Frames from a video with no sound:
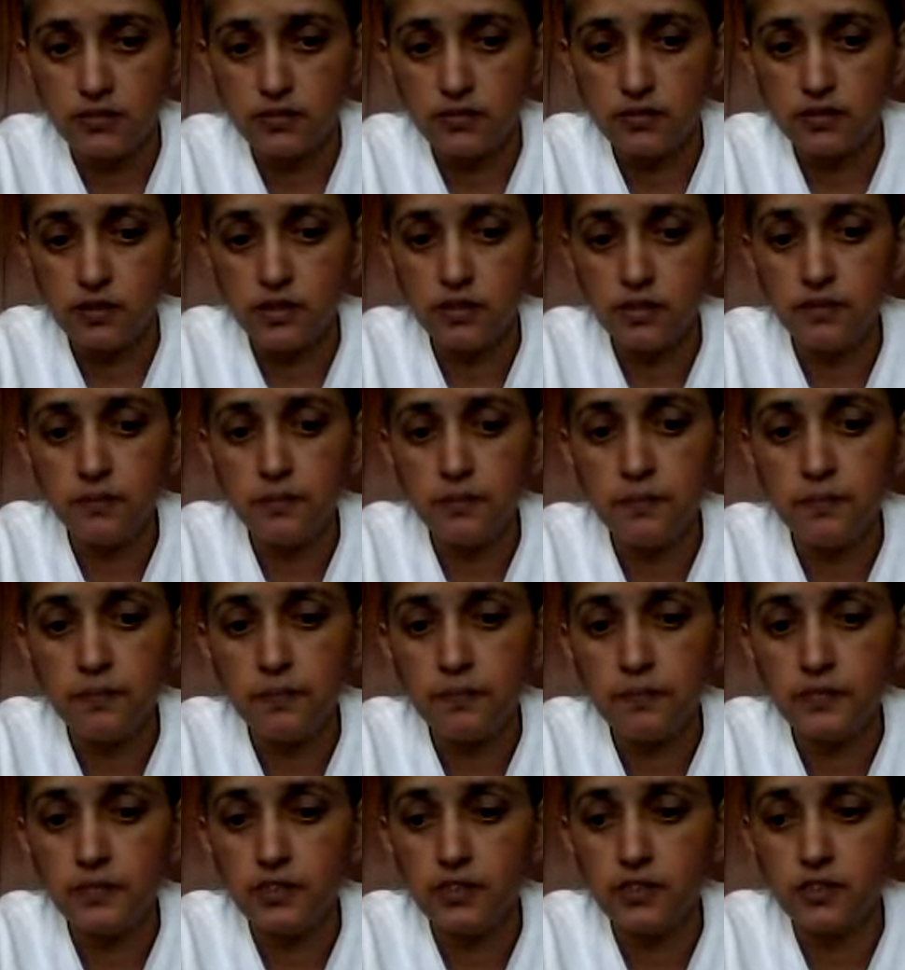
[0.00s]
Okay,
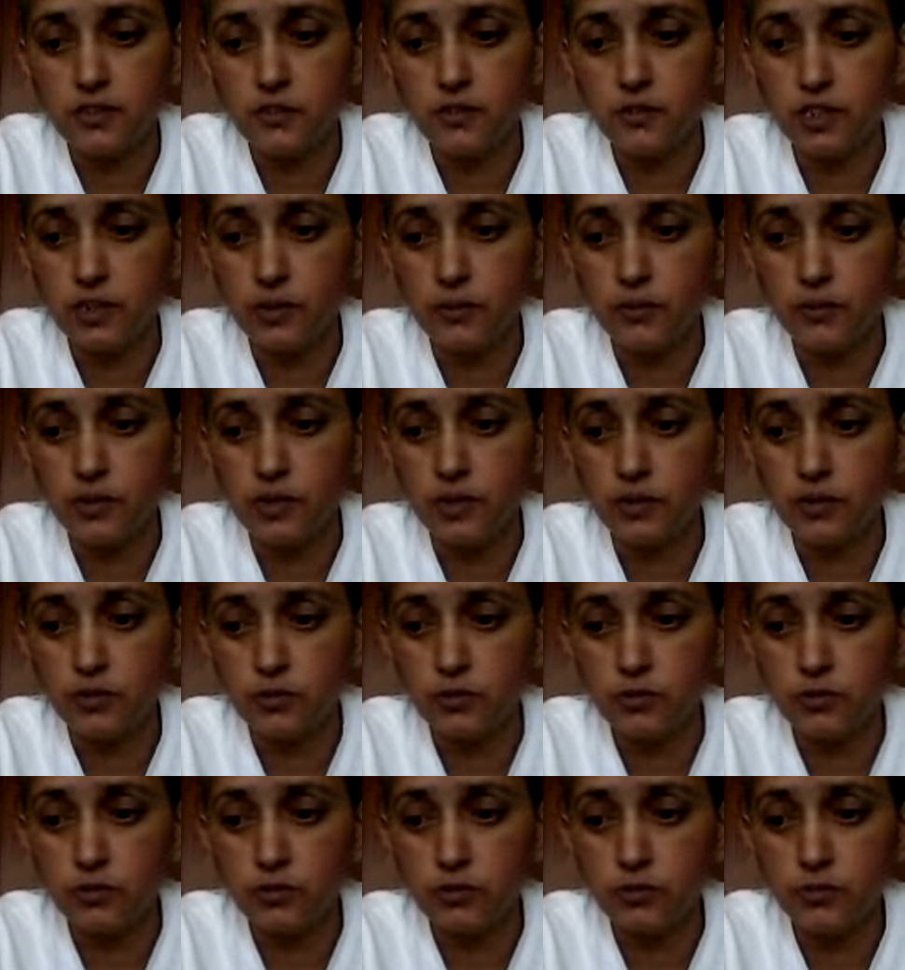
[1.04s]
so now we go
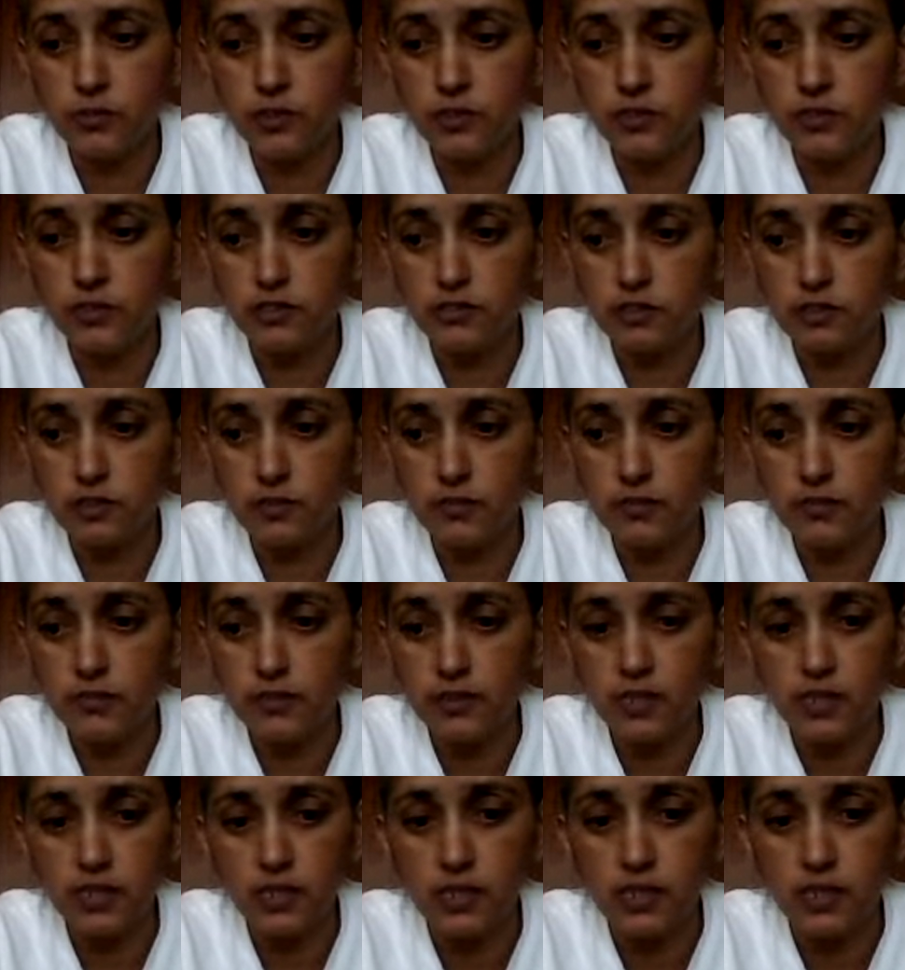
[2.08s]
to windstorm
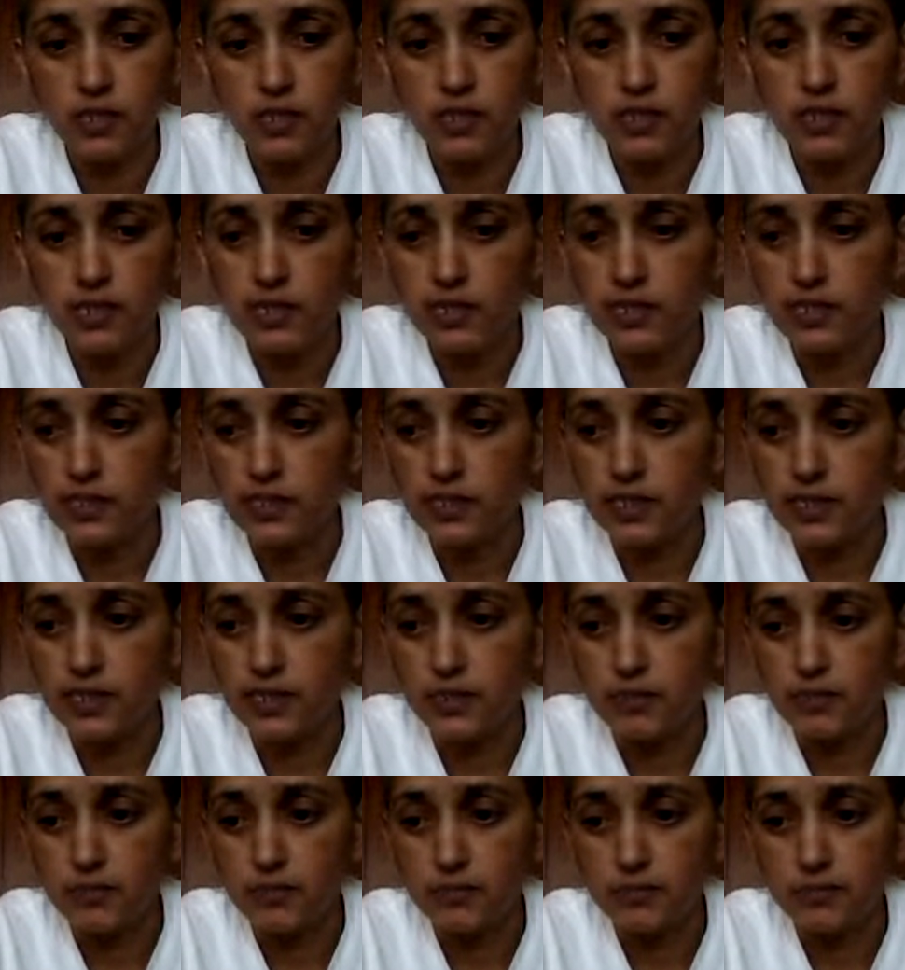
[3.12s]
and
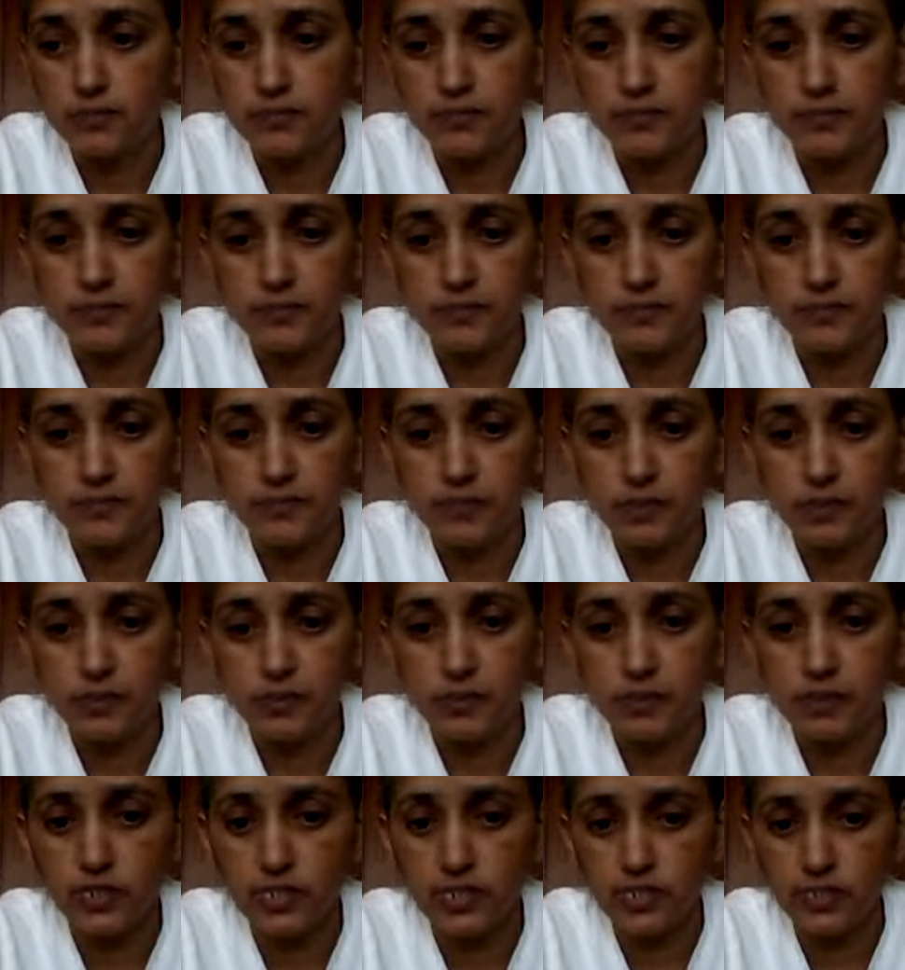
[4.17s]
hail
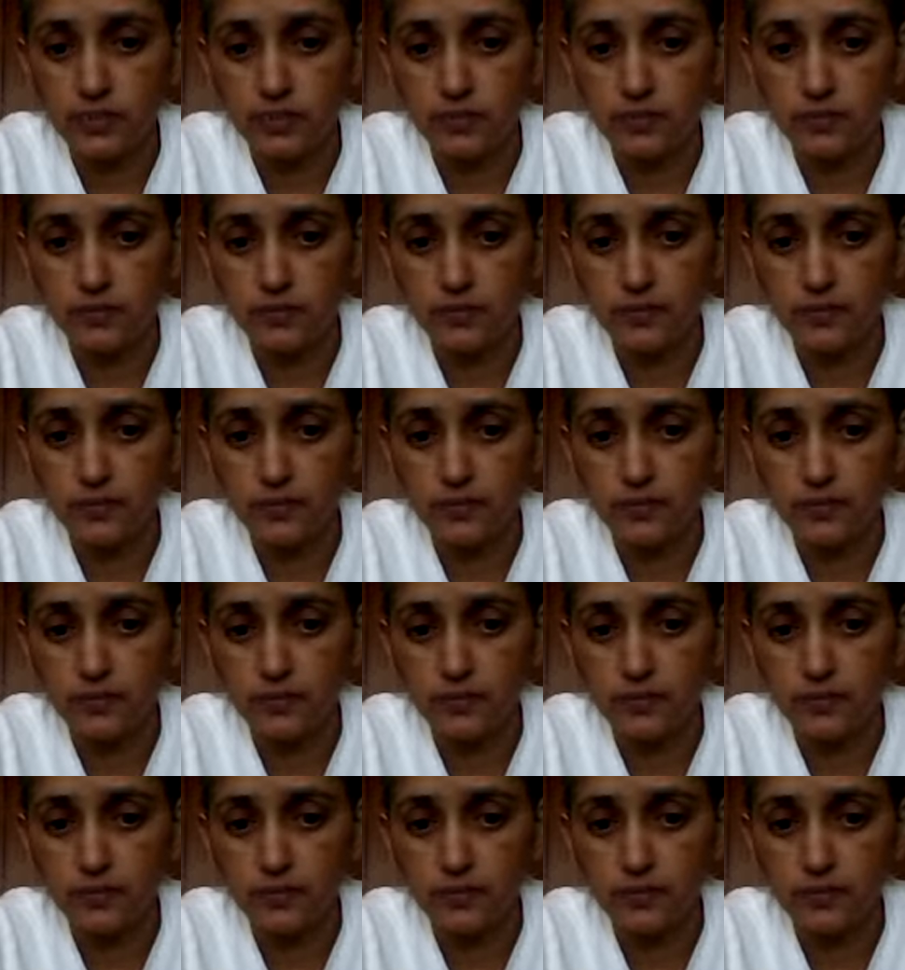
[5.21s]
or hail.